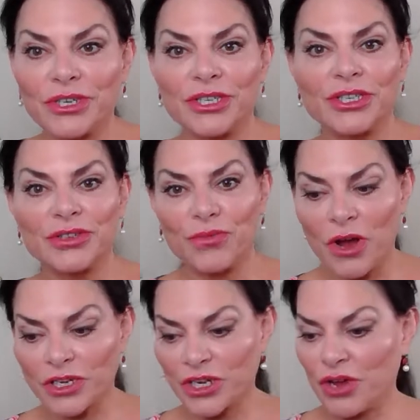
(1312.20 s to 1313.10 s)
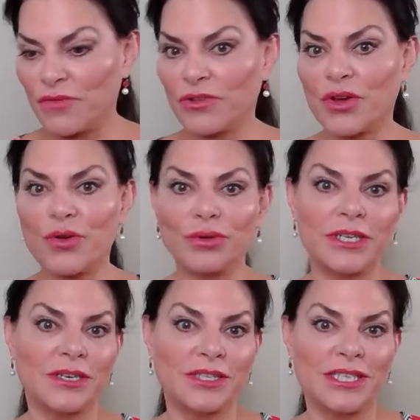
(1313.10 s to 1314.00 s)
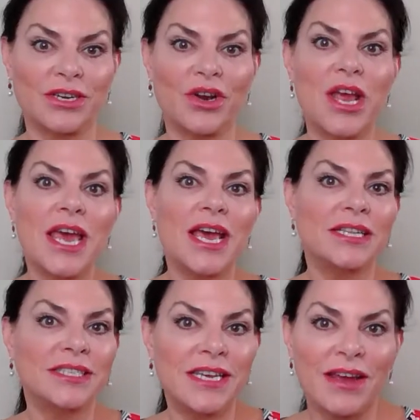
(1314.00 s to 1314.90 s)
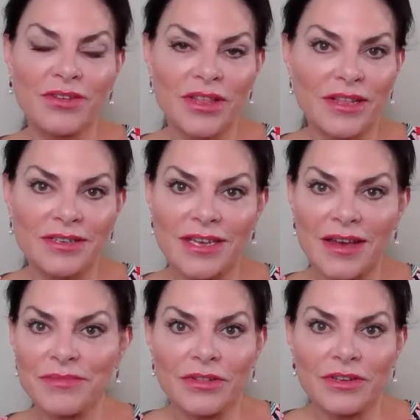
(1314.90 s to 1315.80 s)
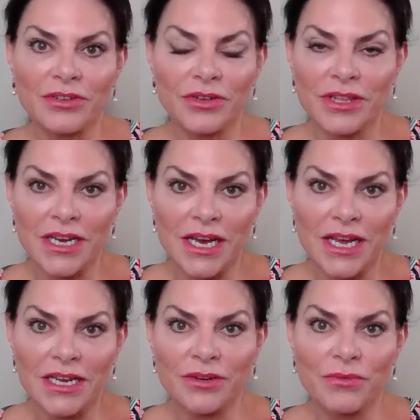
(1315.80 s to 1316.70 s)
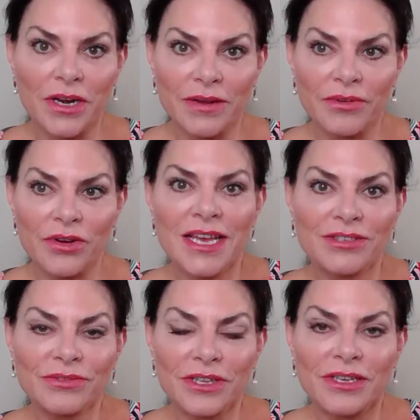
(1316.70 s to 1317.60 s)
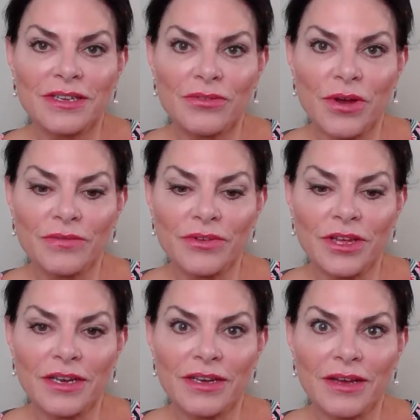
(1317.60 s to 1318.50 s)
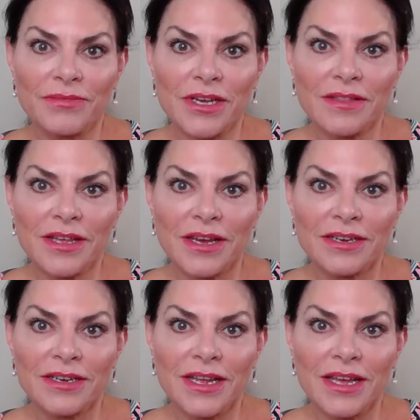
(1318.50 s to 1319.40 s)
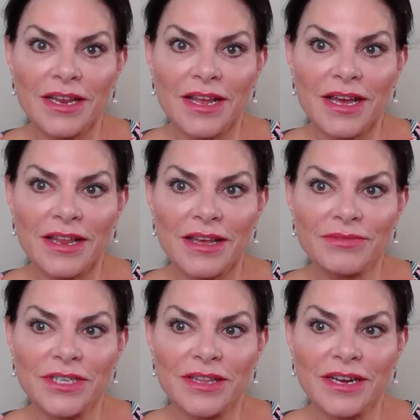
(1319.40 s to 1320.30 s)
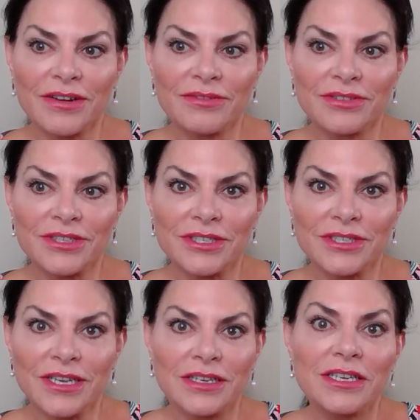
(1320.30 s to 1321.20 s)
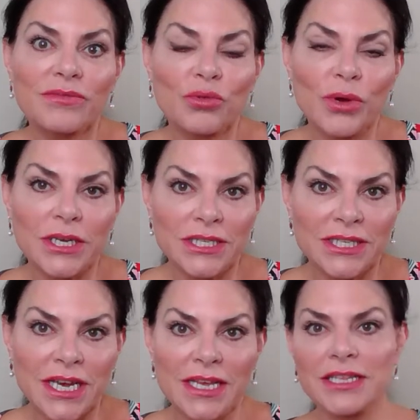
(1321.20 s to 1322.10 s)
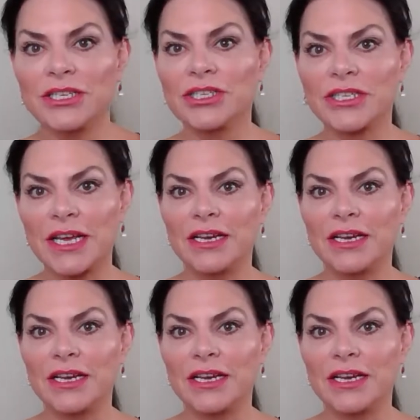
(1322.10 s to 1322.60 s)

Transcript: and just watch over the whole town center and see everything that's happening during the night or whatever. It's really quite fun. I've done that, and I loved it there. It was just a different way to stay than just staying in